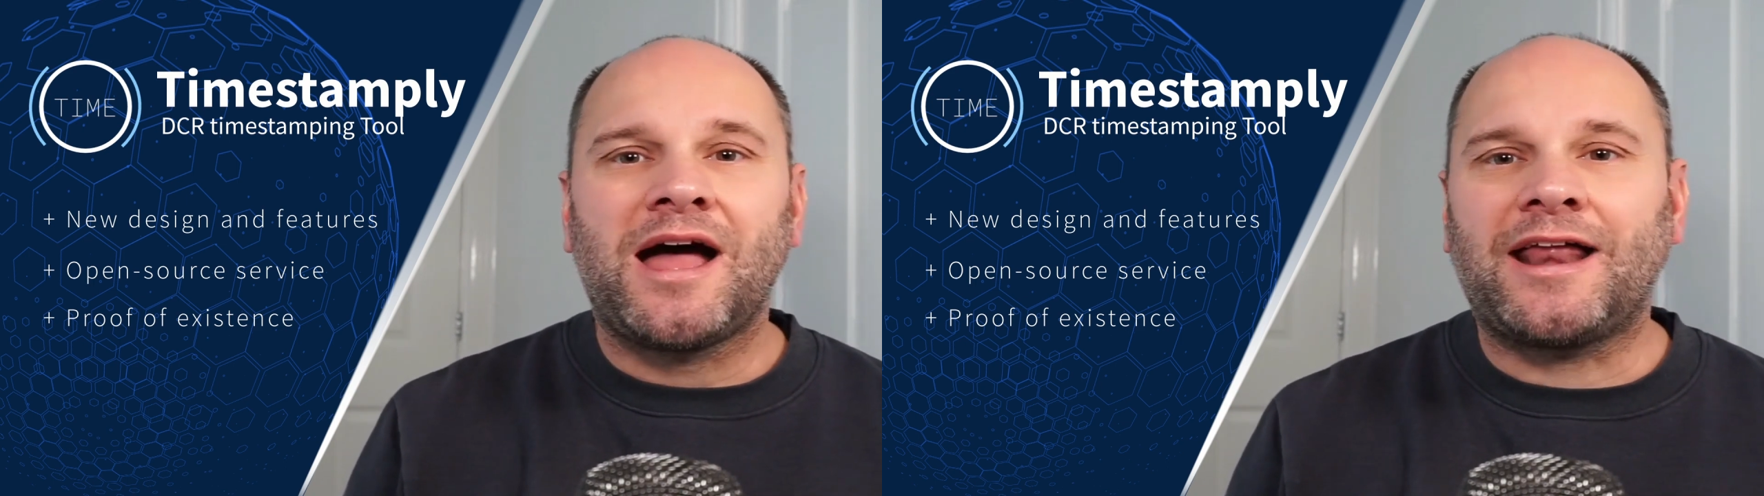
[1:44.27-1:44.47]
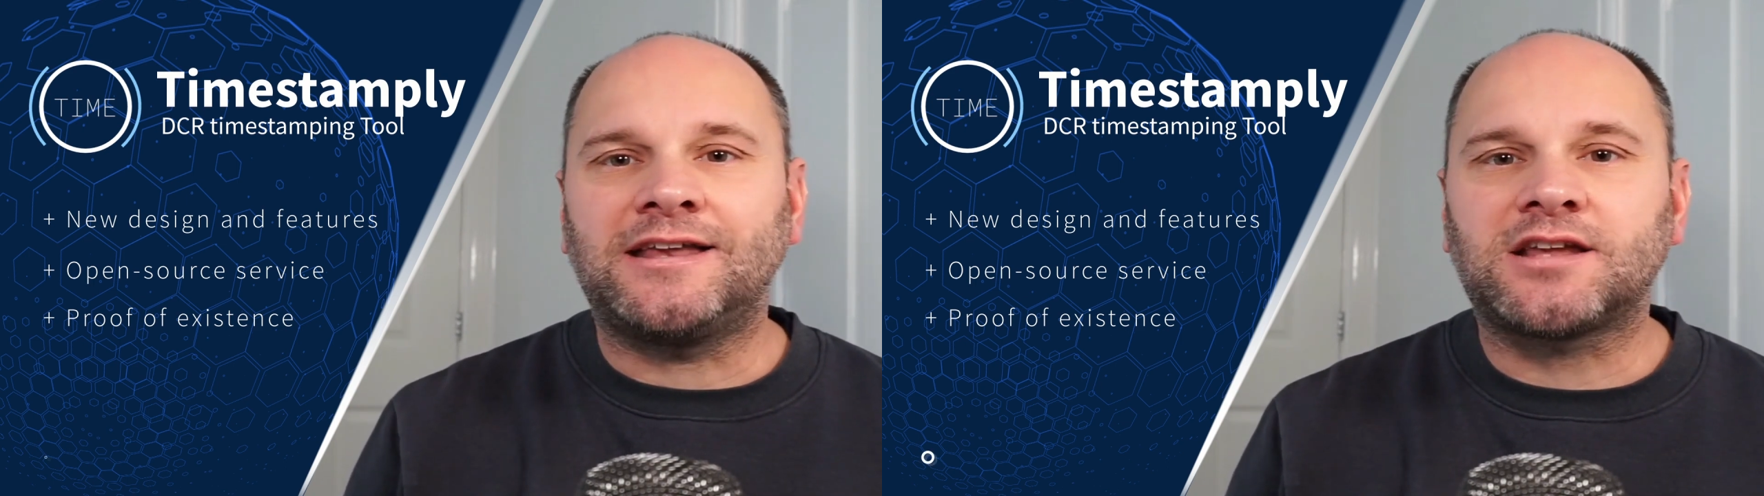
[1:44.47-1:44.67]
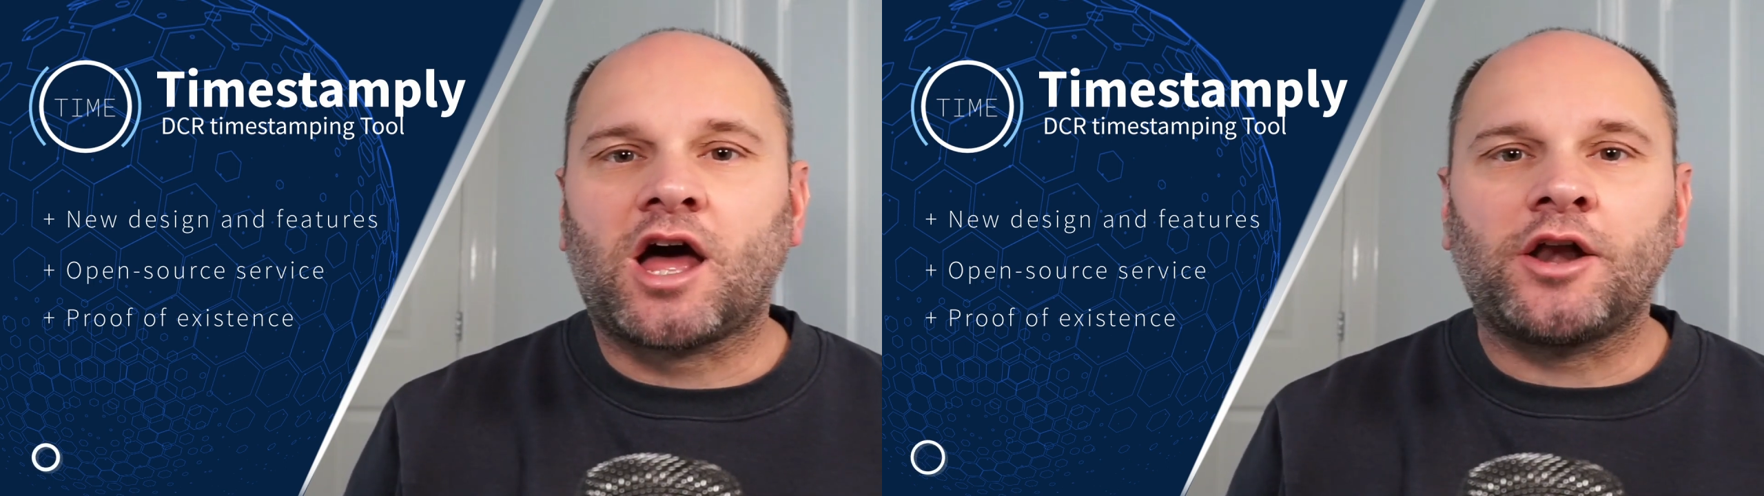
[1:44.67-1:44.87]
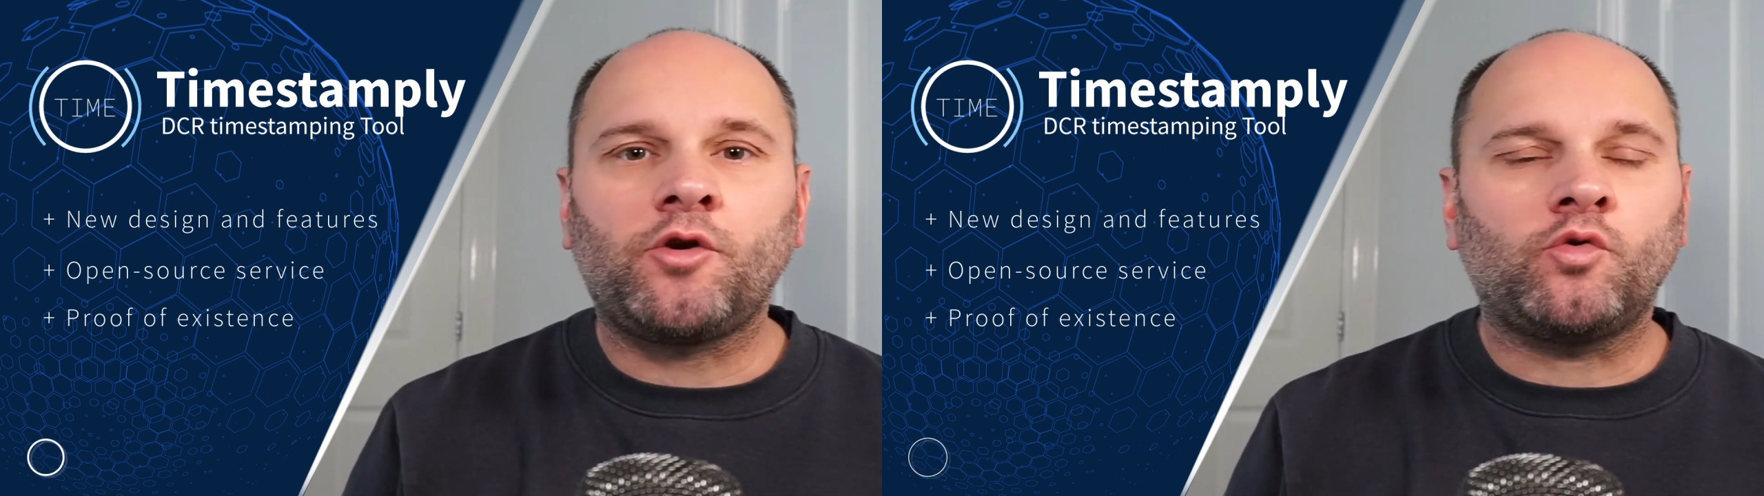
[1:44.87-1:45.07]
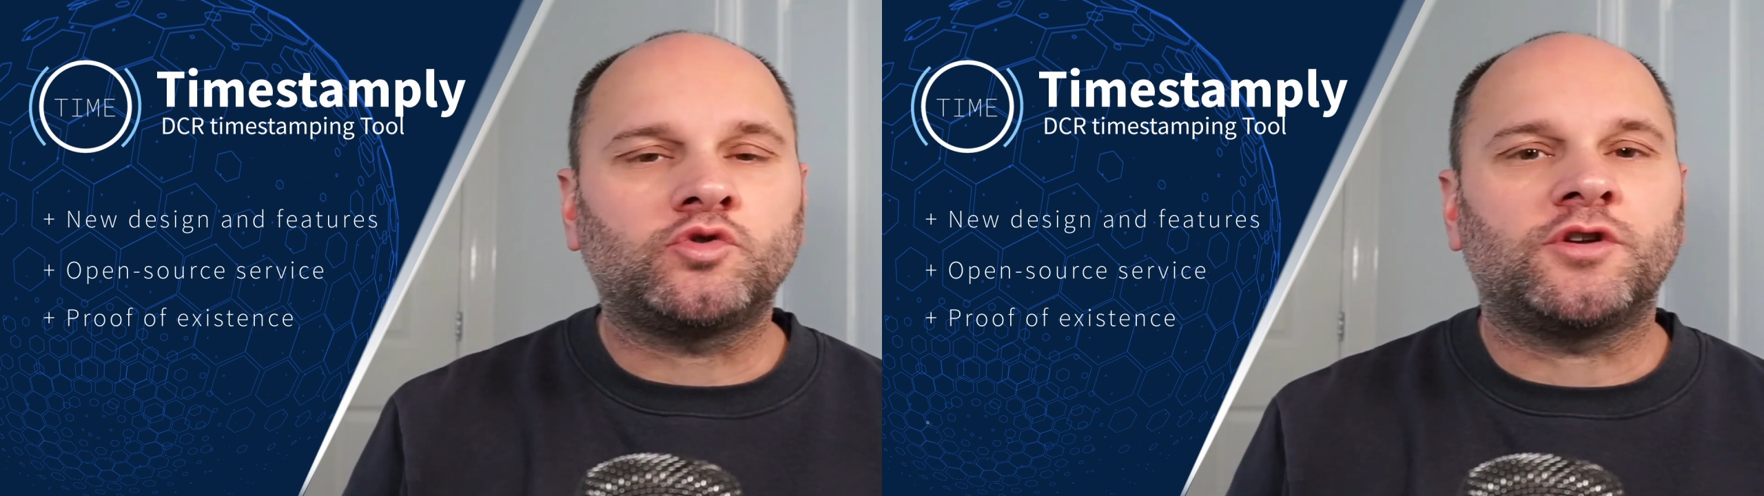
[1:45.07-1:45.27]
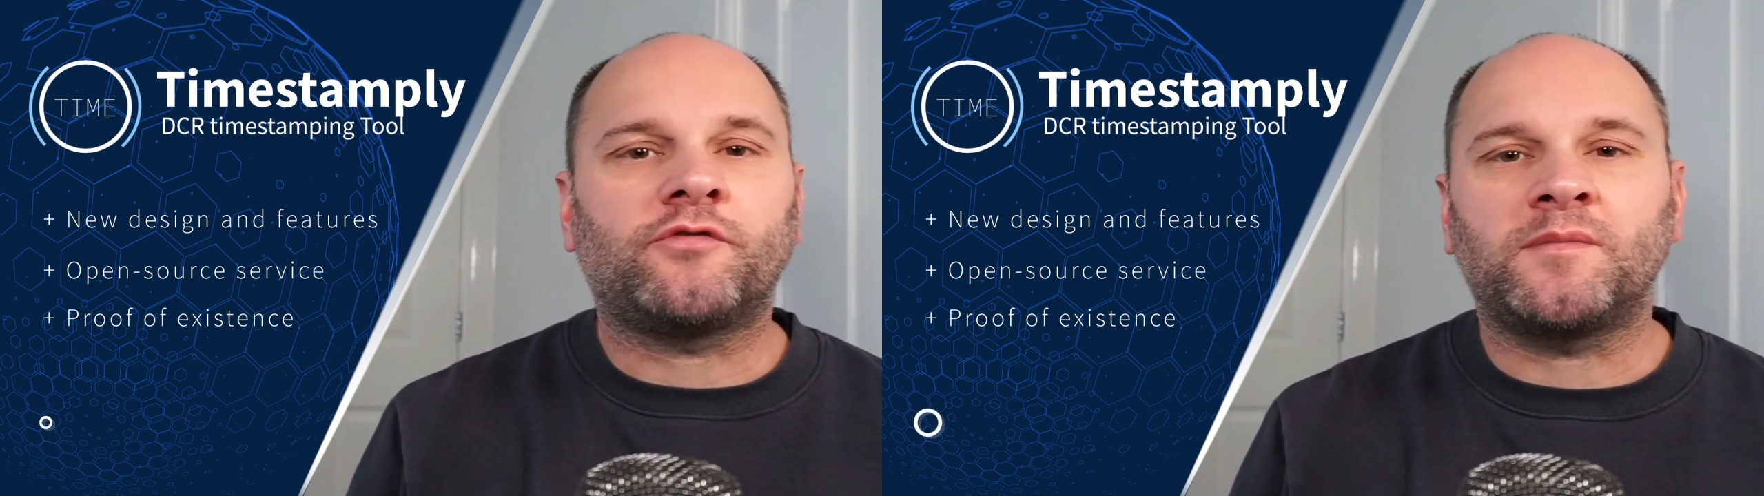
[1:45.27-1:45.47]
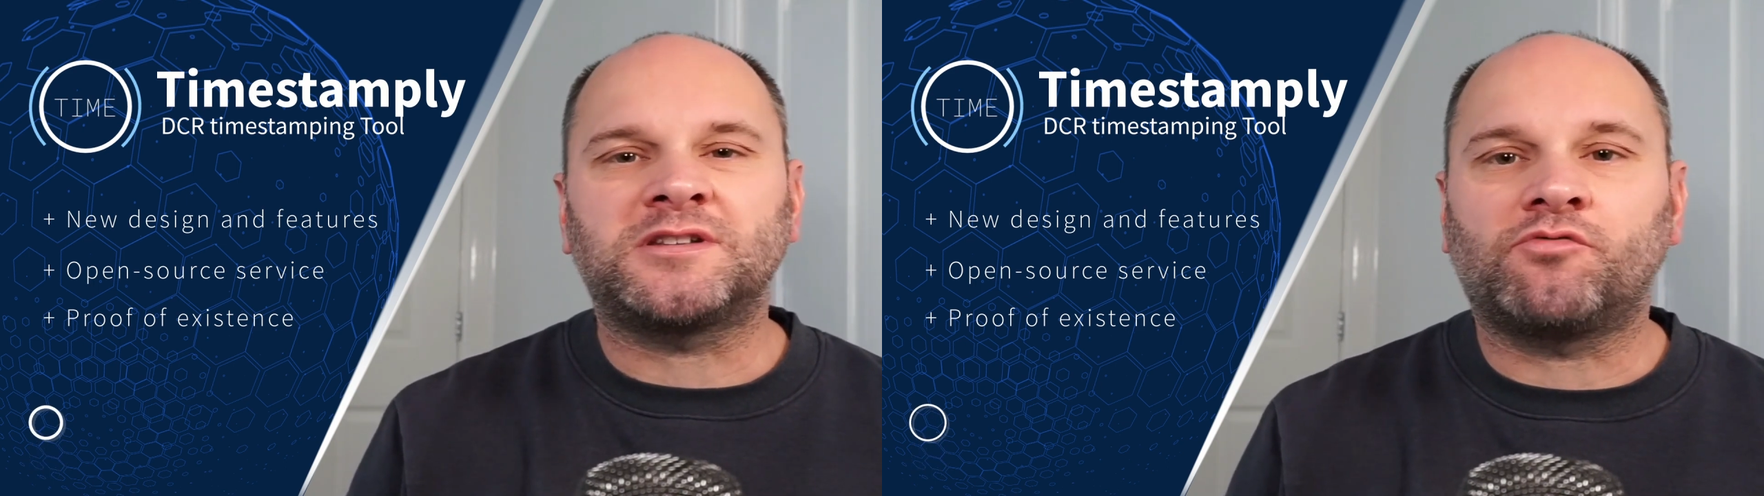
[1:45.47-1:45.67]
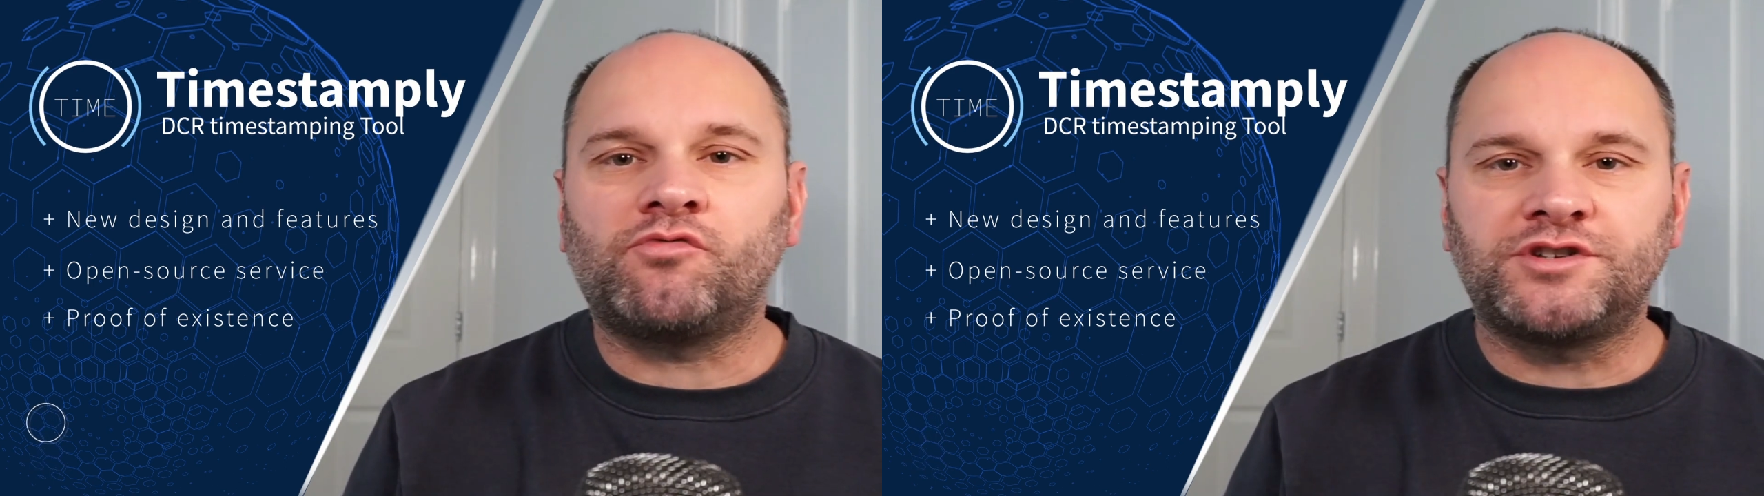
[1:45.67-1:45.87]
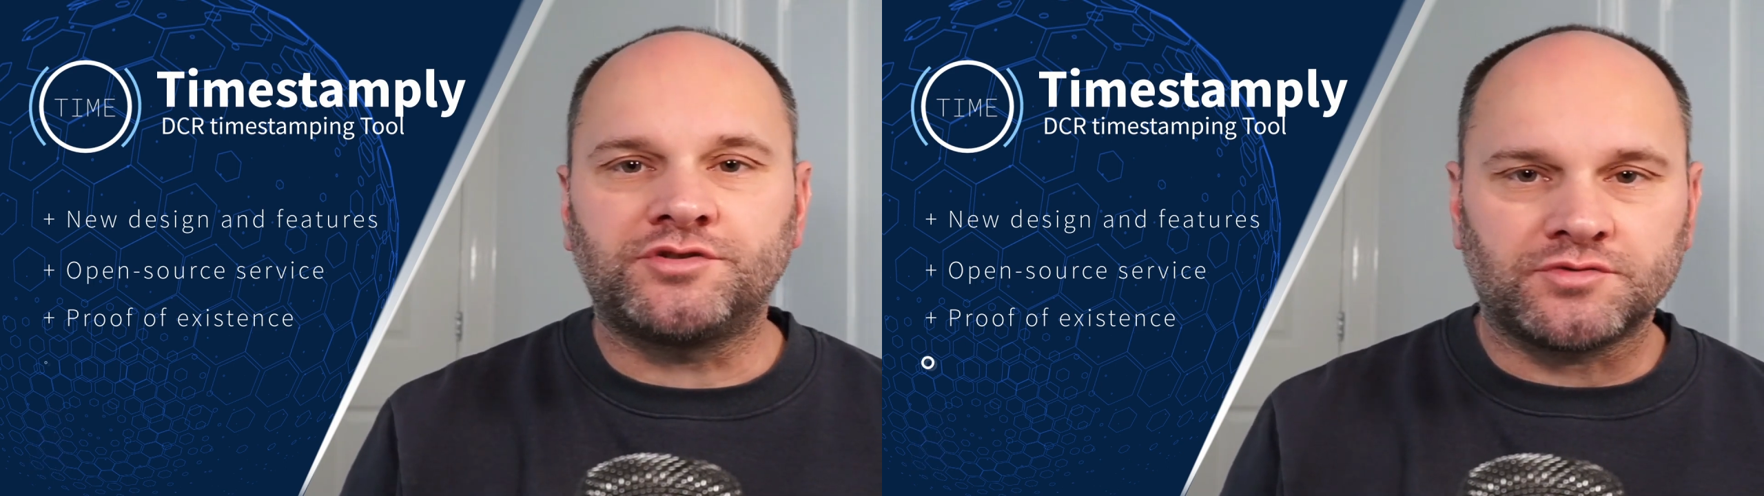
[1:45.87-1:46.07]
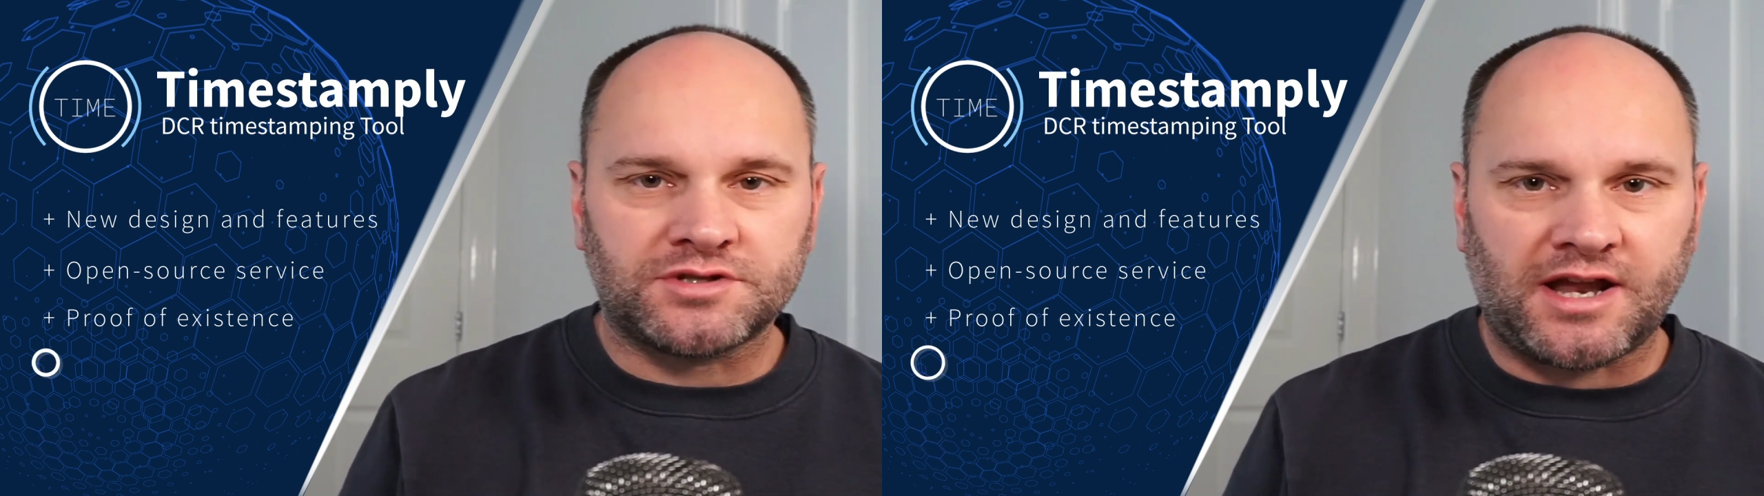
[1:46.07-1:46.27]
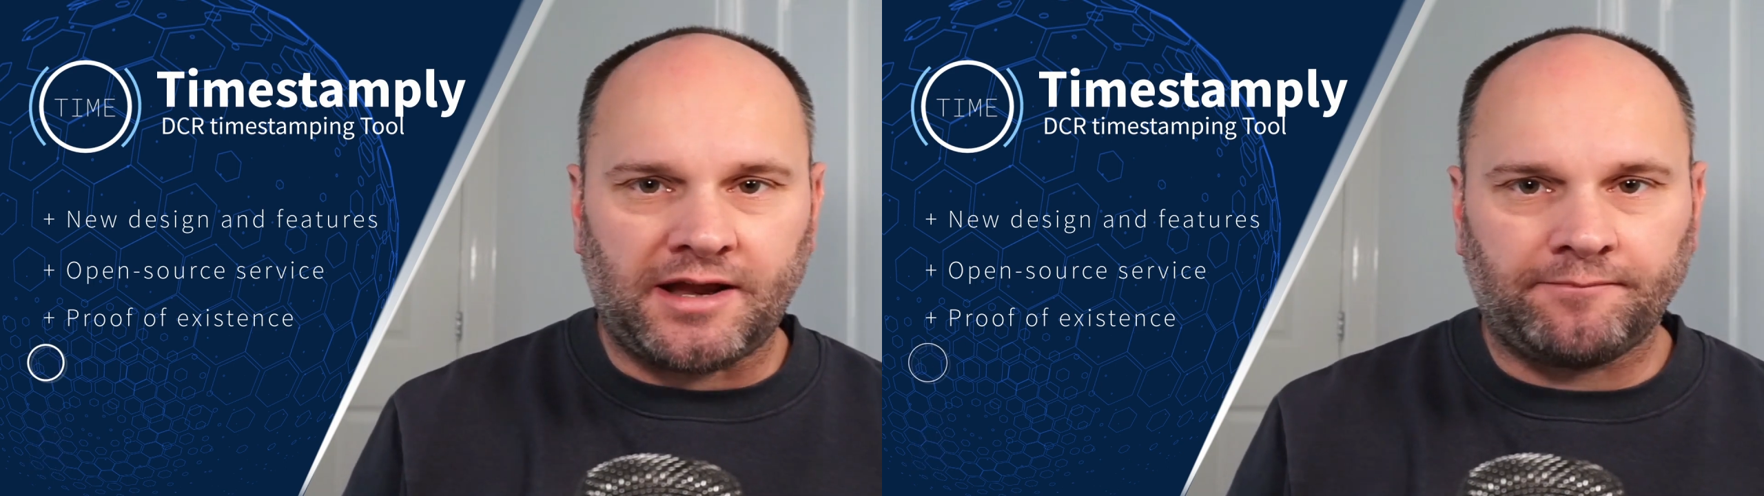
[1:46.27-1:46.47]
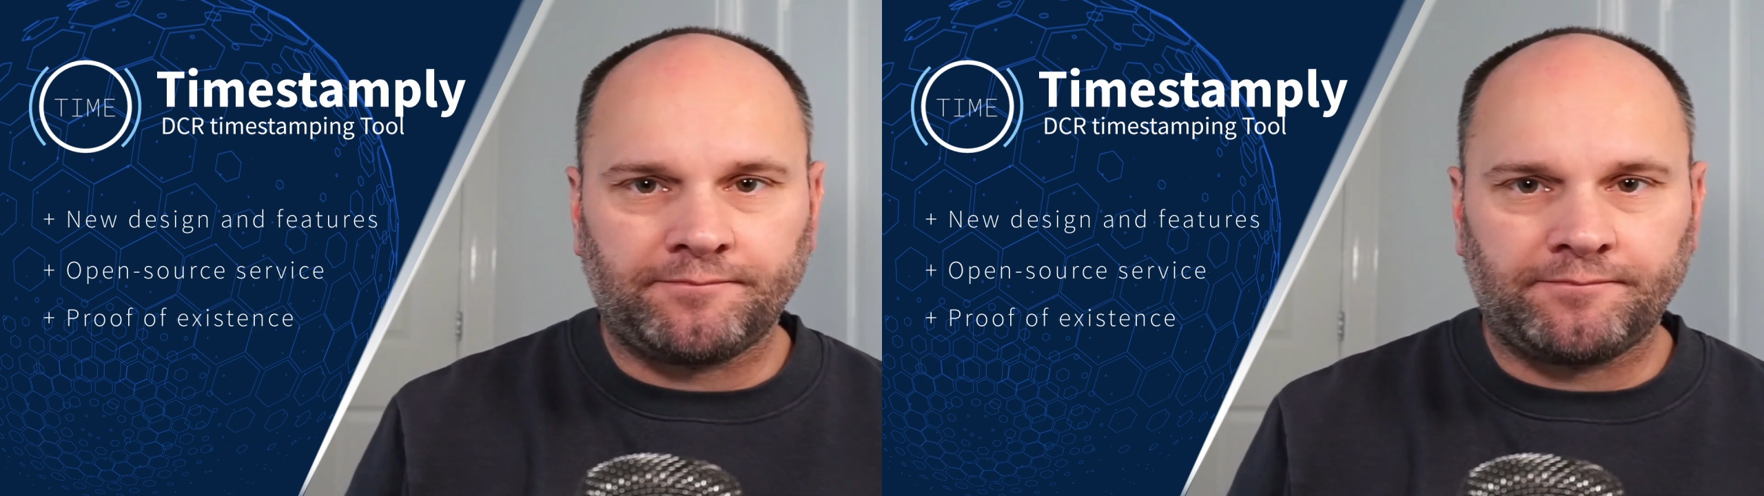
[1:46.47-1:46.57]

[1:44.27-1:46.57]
and is unaltered from its original state.